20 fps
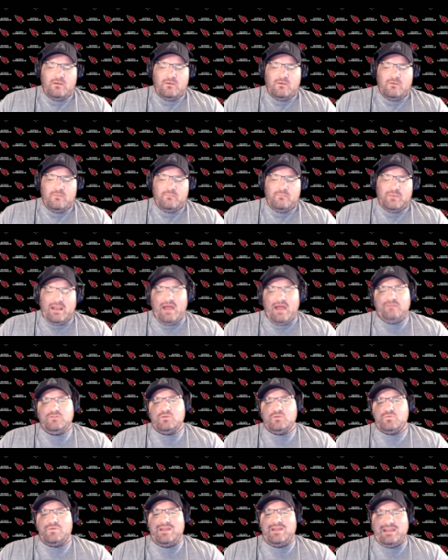But after
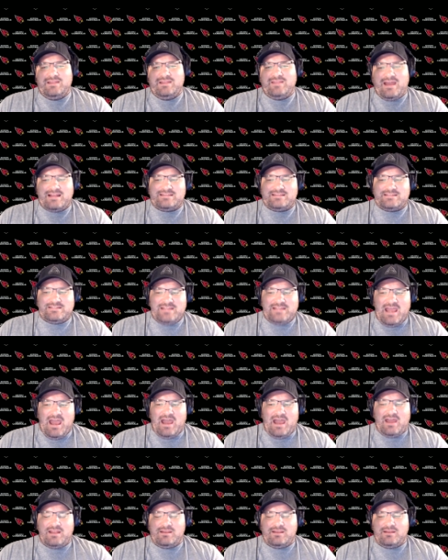reading that
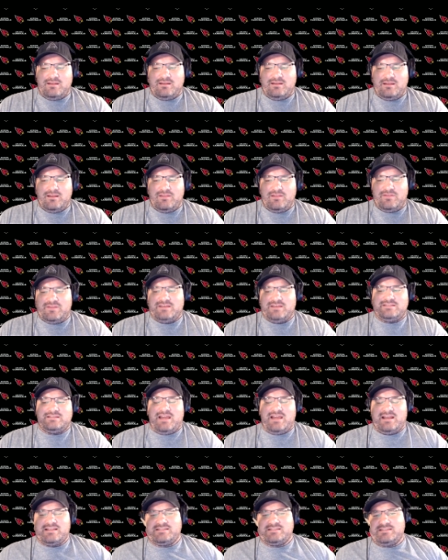stat, this
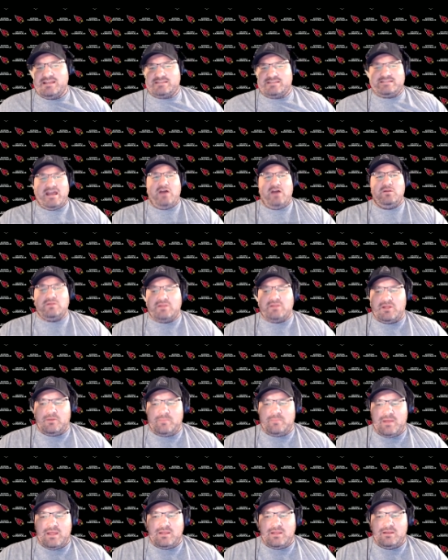kind of sticks out a little
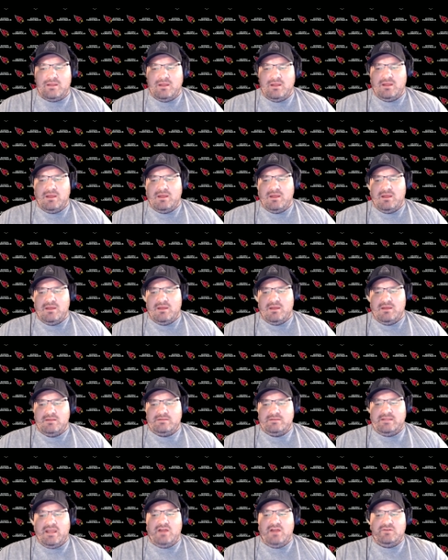bit.
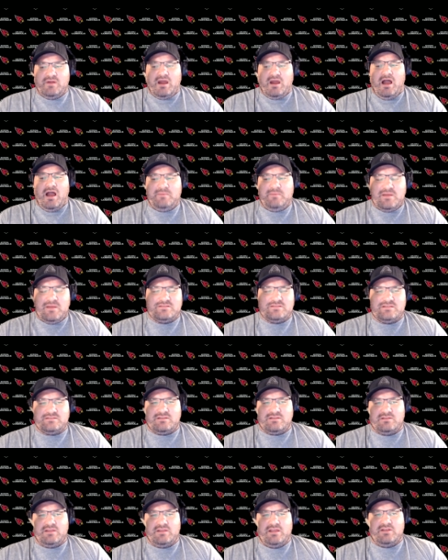DeAndre Hopkins is
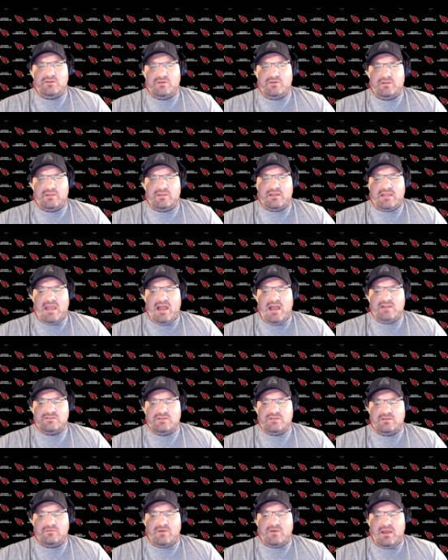the leader in the
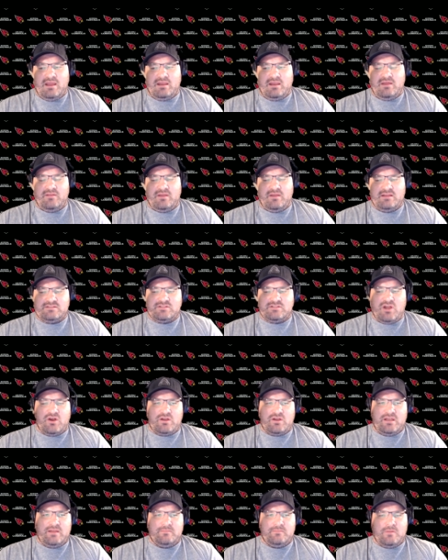catching, right? And he's
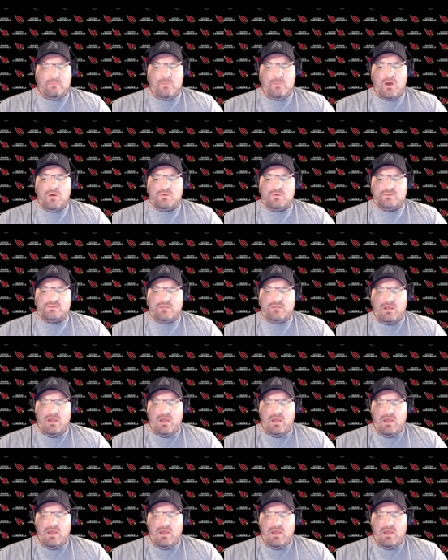targeting him the most.